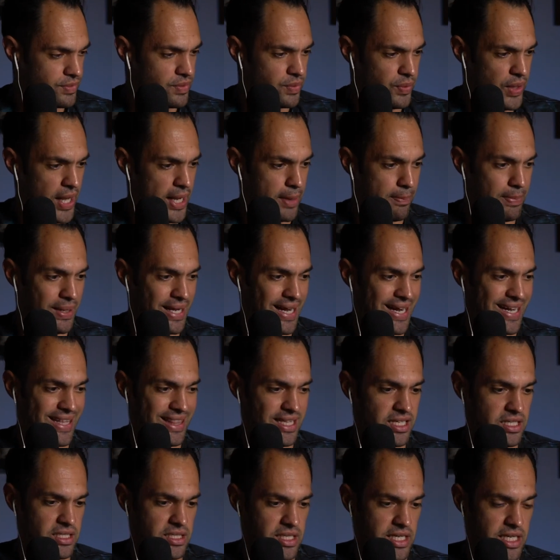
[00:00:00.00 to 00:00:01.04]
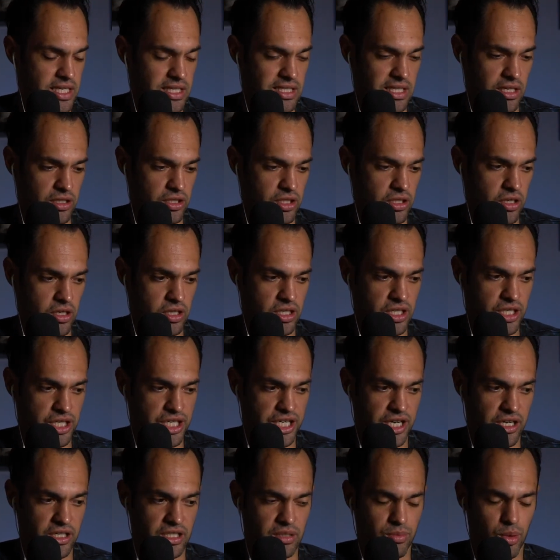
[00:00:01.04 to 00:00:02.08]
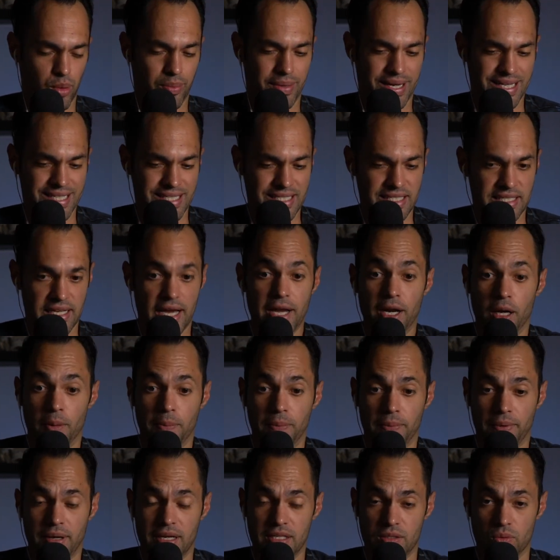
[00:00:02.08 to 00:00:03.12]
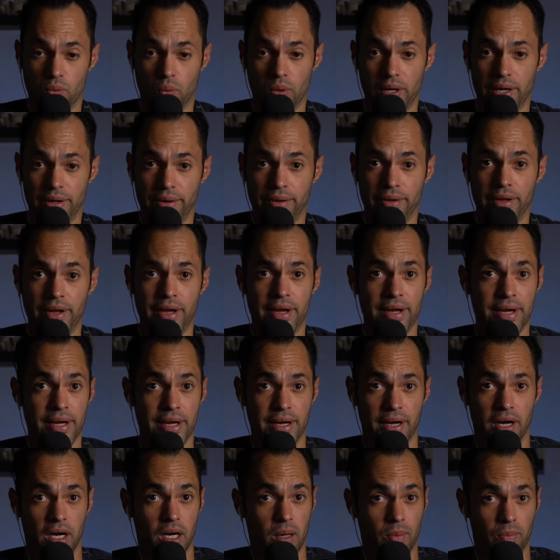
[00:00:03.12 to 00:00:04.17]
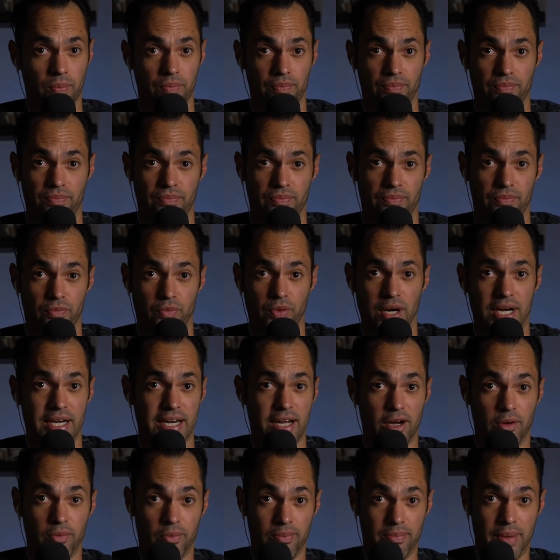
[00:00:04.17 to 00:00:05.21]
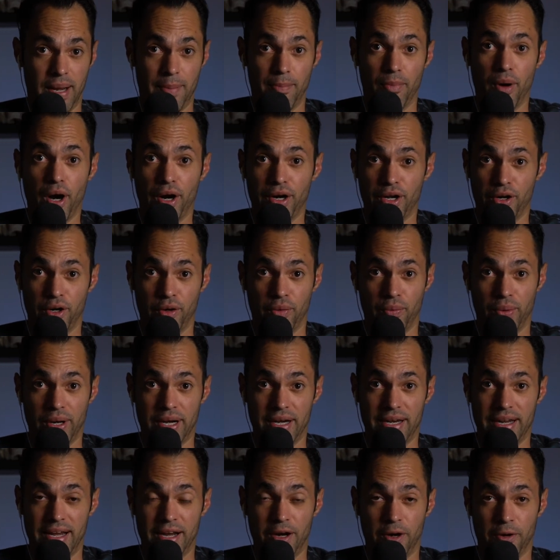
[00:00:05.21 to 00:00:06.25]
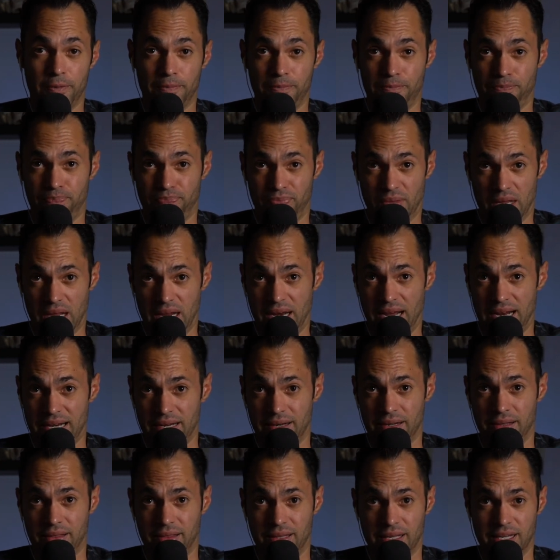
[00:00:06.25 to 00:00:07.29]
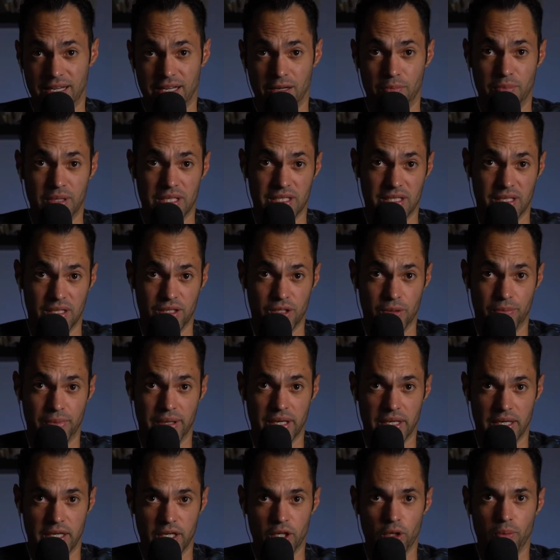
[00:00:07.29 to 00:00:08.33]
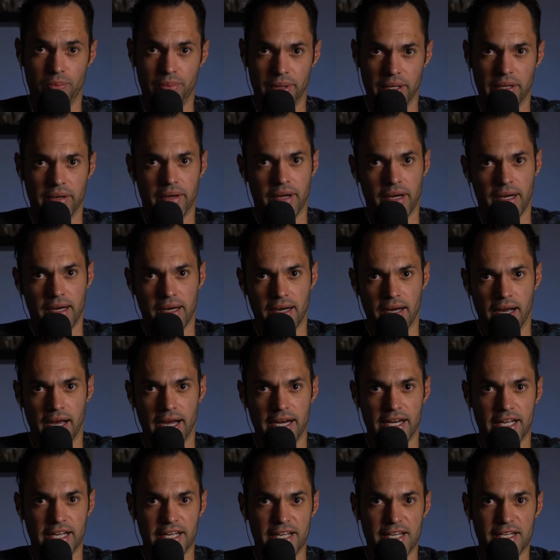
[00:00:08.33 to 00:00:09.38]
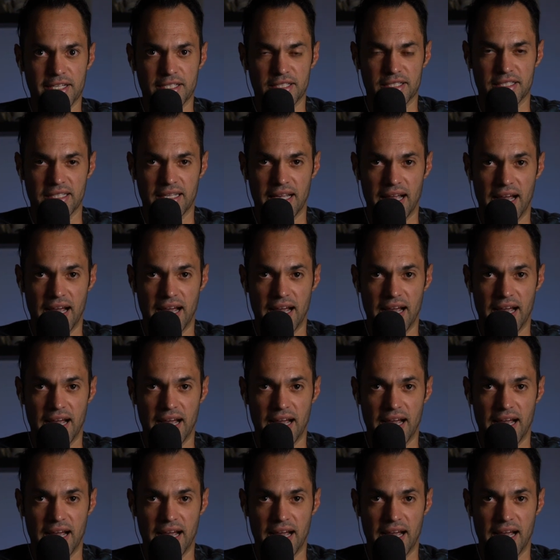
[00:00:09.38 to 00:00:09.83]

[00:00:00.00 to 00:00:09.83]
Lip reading: like behind the scenes. I'll start to share some of my setup as well. Right now my monitor went down and I didn't think it'd be such a big deal, but it kind of is.